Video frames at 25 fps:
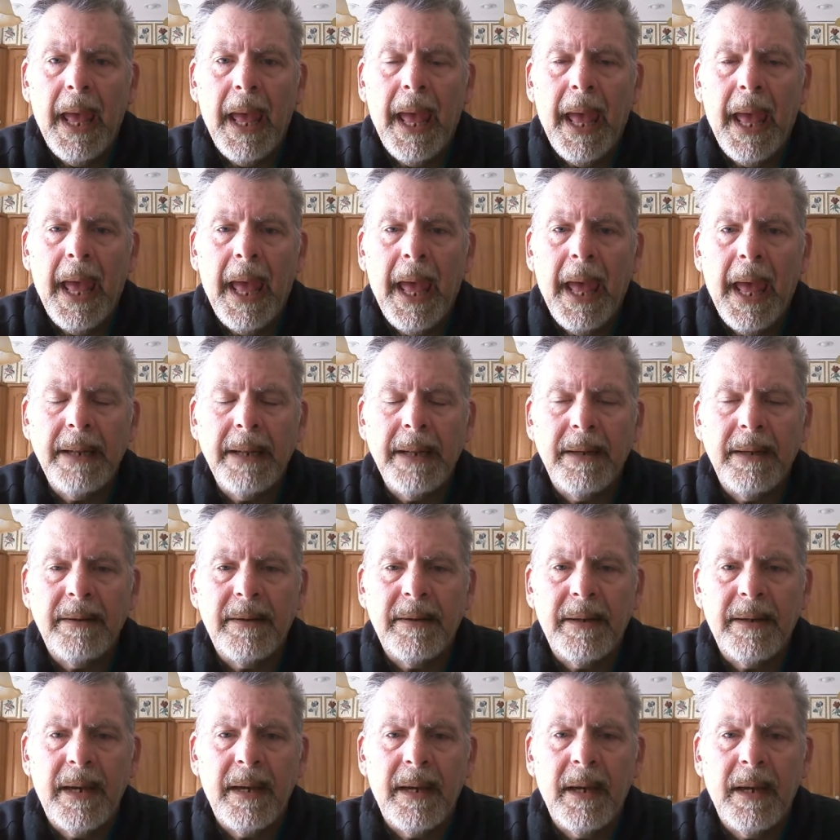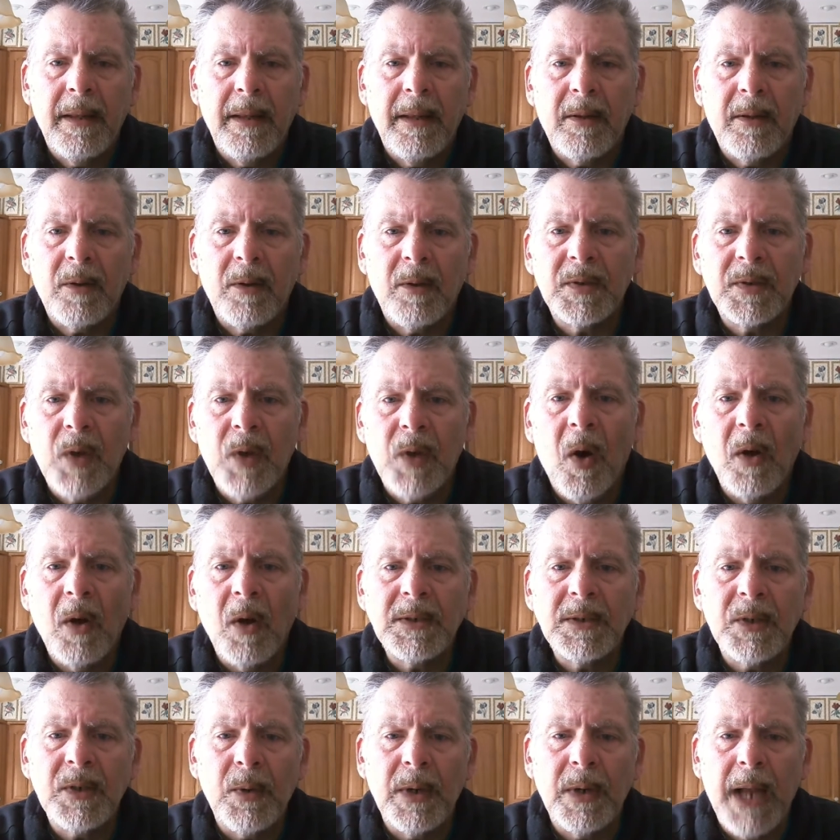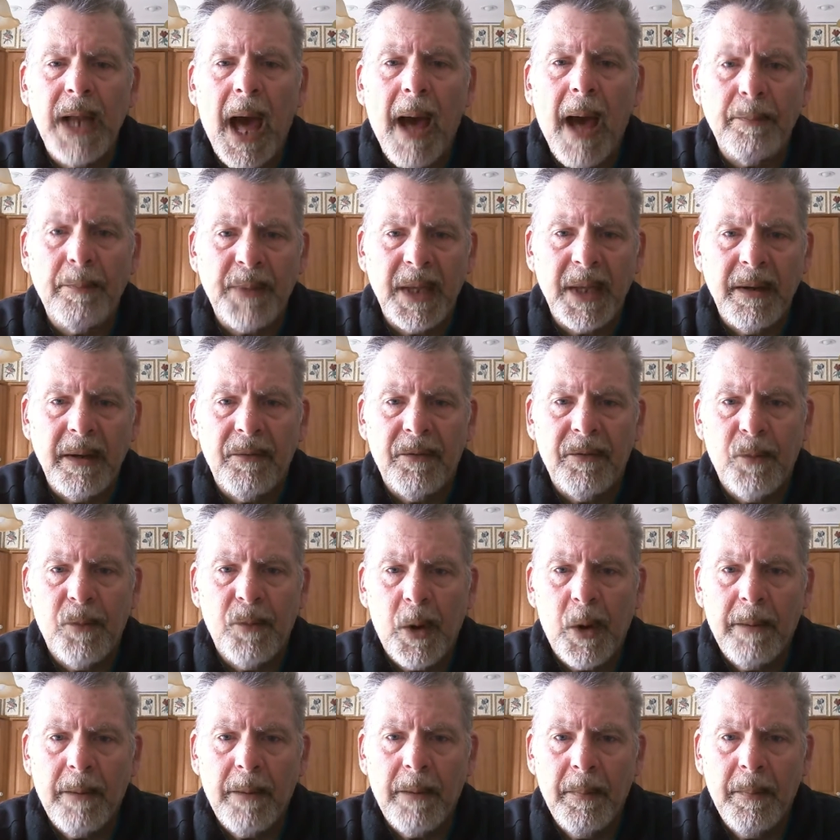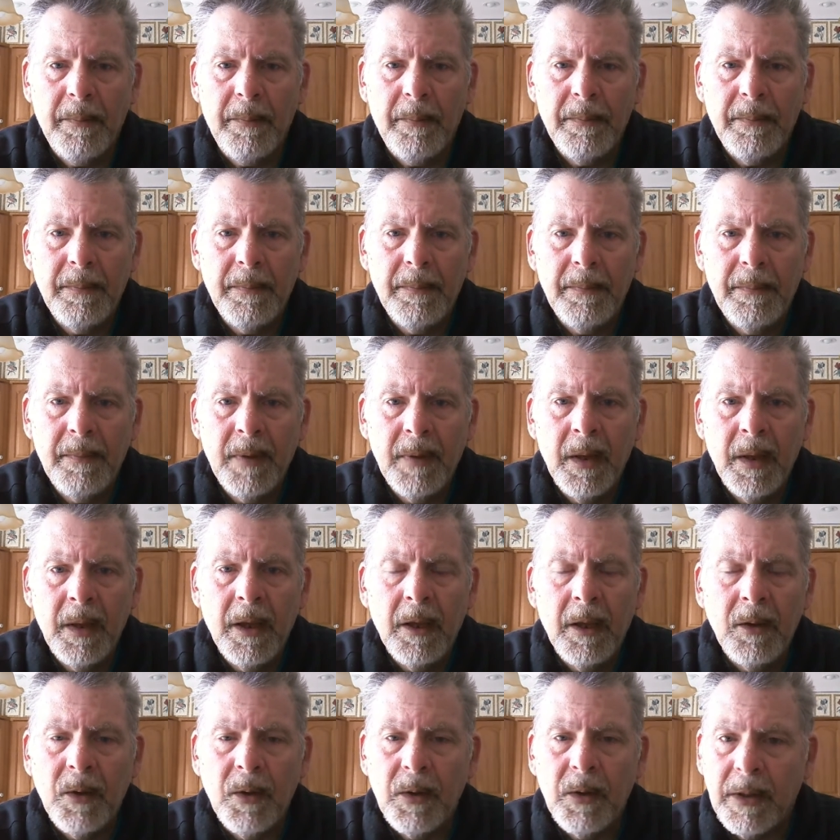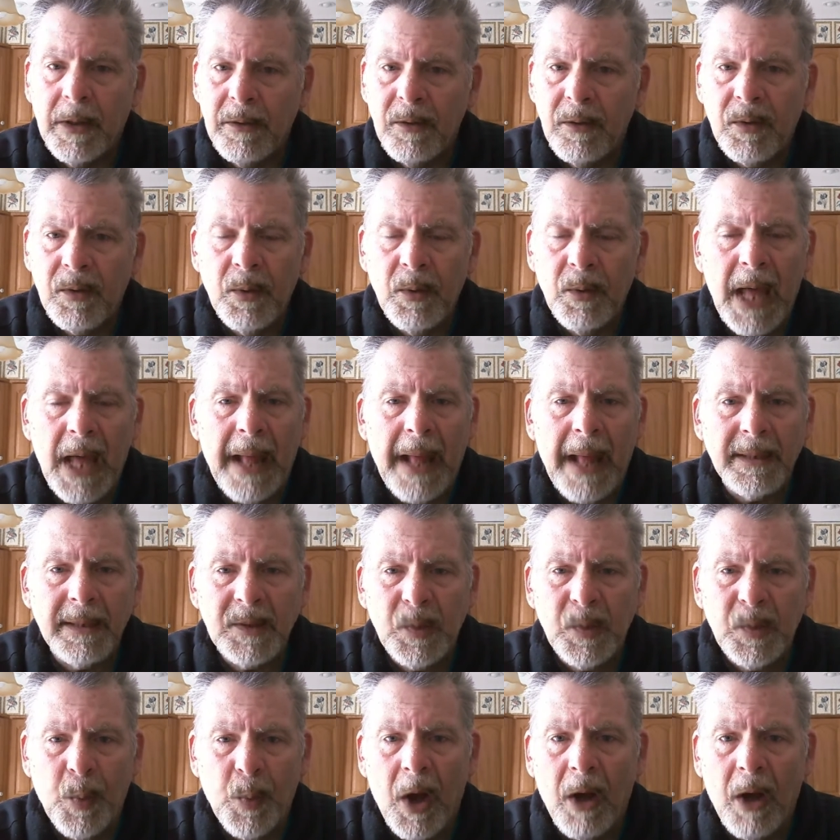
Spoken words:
And there's also an opt-in form. You can do that as